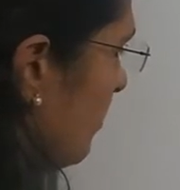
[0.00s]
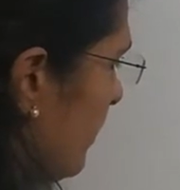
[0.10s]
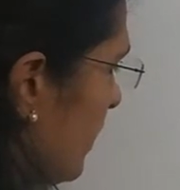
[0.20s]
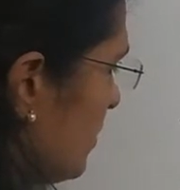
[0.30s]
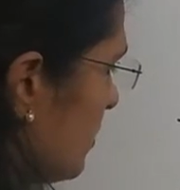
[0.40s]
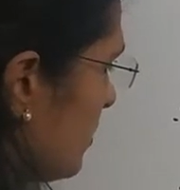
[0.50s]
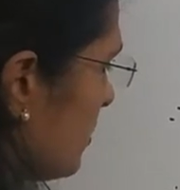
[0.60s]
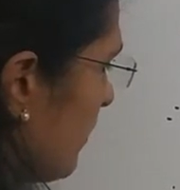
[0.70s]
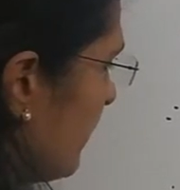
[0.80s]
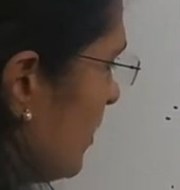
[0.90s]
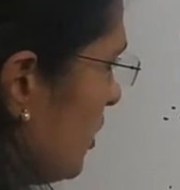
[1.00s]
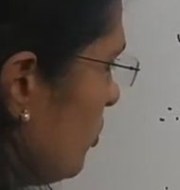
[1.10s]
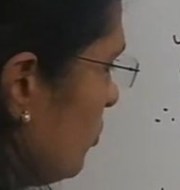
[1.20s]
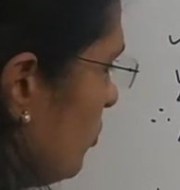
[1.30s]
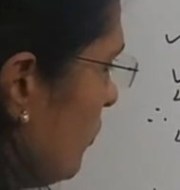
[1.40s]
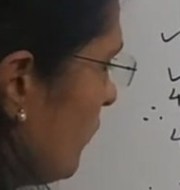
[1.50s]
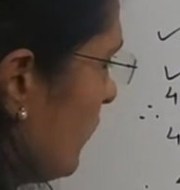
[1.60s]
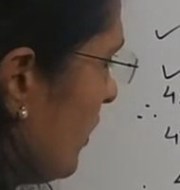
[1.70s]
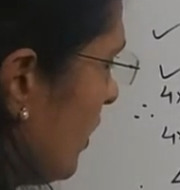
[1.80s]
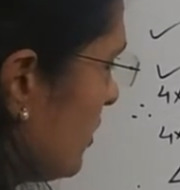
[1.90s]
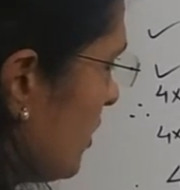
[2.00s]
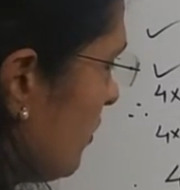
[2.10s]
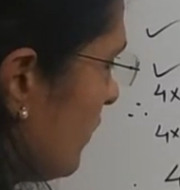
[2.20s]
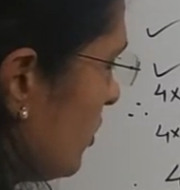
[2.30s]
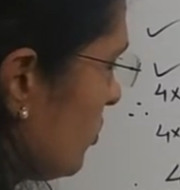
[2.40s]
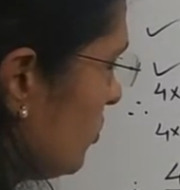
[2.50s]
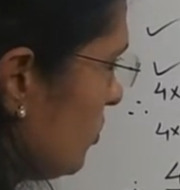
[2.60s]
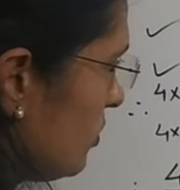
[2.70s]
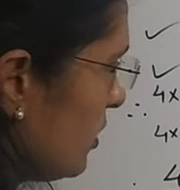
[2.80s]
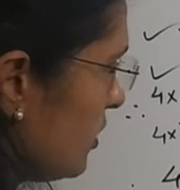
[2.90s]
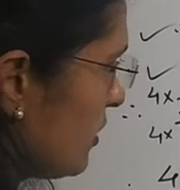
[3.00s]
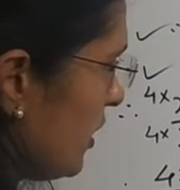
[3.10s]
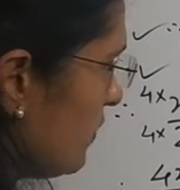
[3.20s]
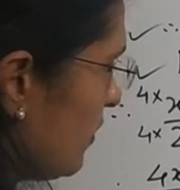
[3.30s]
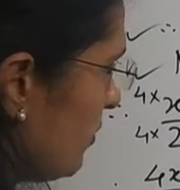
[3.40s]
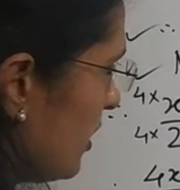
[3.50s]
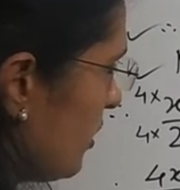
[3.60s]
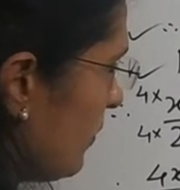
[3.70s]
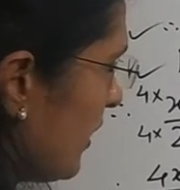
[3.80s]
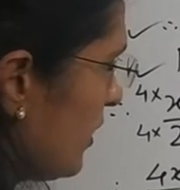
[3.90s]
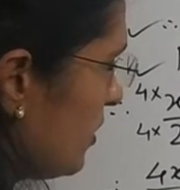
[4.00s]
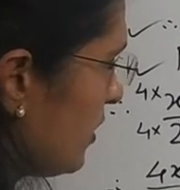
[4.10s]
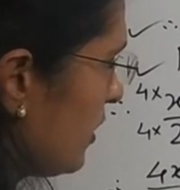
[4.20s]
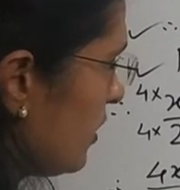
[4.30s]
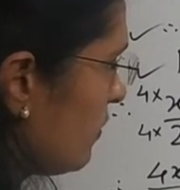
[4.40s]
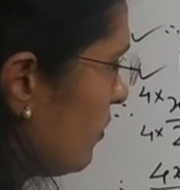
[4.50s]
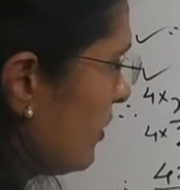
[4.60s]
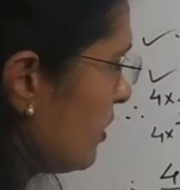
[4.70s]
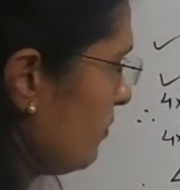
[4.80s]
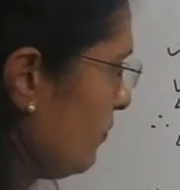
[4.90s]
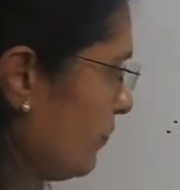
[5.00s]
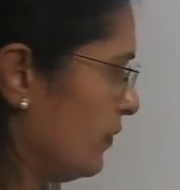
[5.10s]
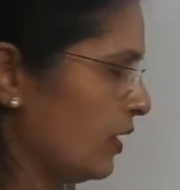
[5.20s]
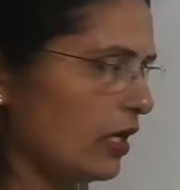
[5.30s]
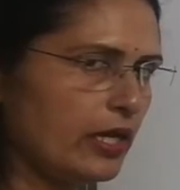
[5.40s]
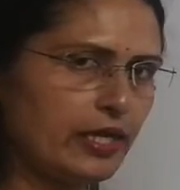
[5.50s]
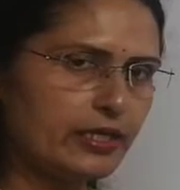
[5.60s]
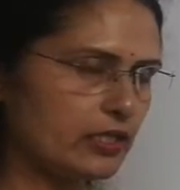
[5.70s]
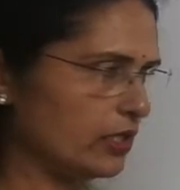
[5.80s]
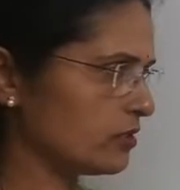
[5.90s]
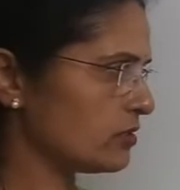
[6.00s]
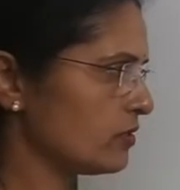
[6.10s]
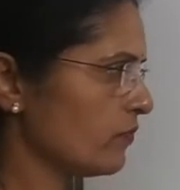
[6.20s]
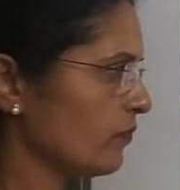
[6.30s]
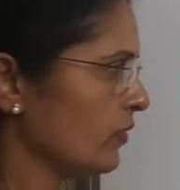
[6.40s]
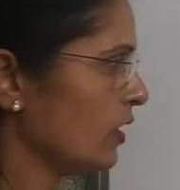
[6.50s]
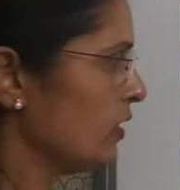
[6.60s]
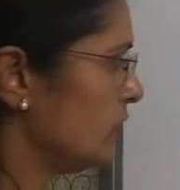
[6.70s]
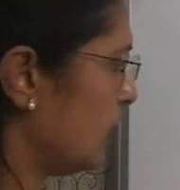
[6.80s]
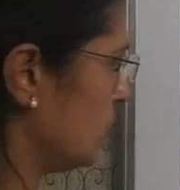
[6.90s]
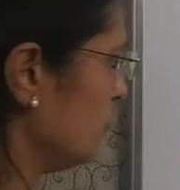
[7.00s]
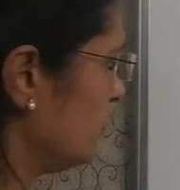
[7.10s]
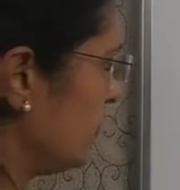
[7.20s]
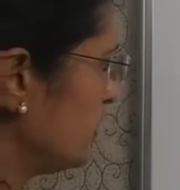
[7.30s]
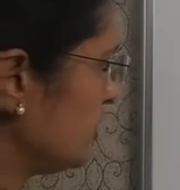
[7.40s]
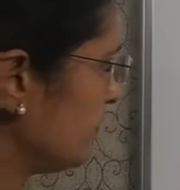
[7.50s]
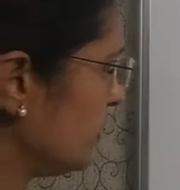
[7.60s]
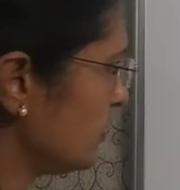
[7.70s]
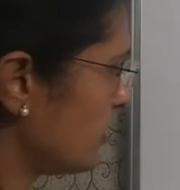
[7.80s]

plus 72 is equal to, this 8 will multiply here and it will become 8x. Now we'll shift this